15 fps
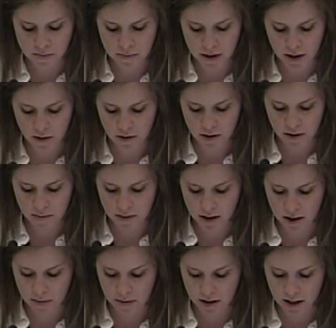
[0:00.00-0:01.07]
may only be
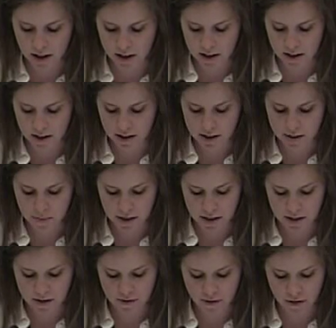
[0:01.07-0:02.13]
obligated and
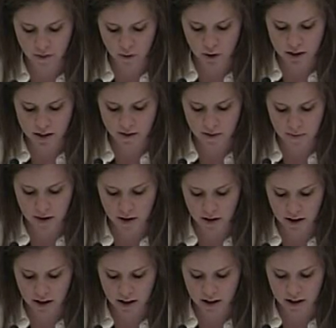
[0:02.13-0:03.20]
expended for Voice of
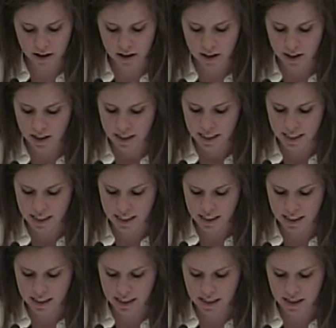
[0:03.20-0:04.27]
America
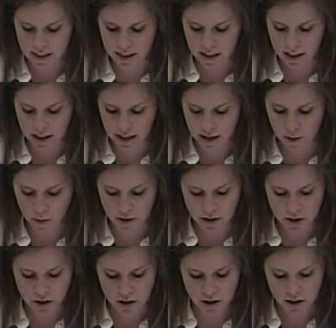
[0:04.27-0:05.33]
Sindhi
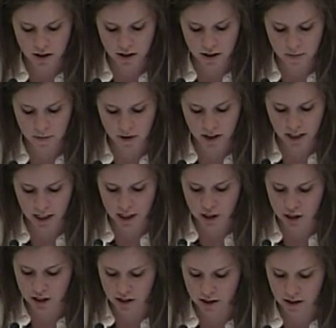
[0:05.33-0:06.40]
language
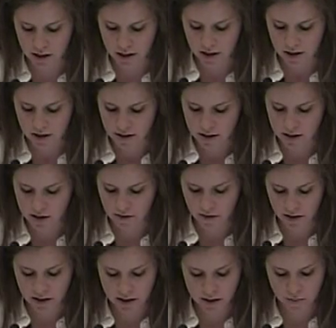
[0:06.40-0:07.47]
communication. Such
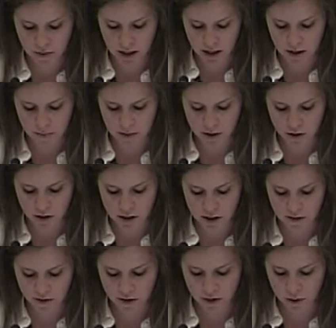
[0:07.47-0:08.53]
funds may not be
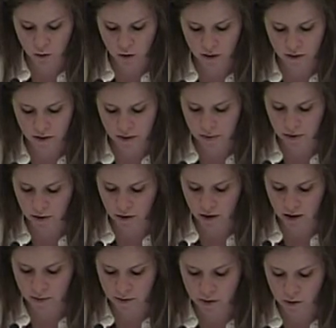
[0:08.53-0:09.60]
transferred or
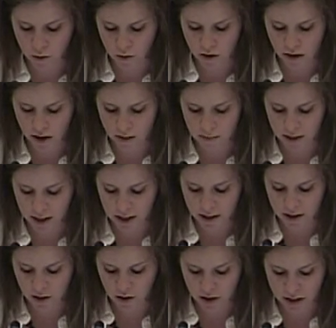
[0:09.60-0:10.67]
reprogrammed or
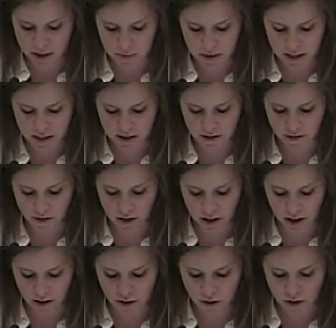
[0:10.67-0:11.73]
obligated or expended for
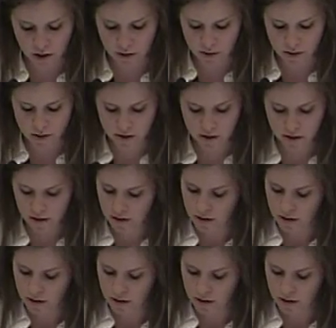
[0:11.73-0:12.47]
any other use.